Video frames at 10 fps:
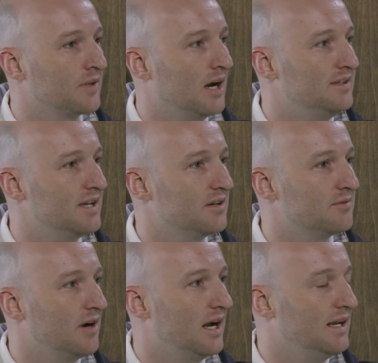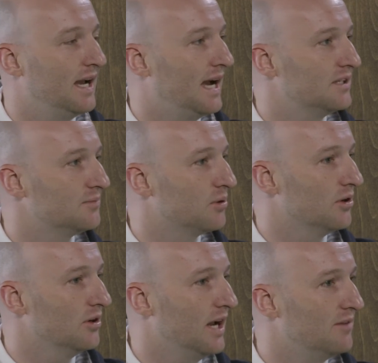identified as
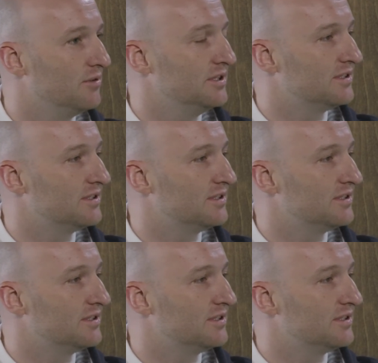per every